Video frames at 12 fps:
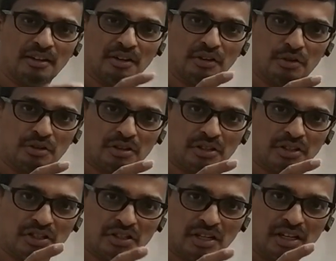neutron
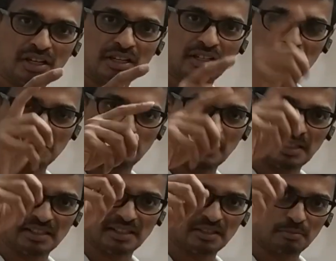stars or
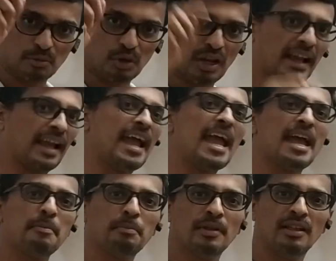pulsar polar cap,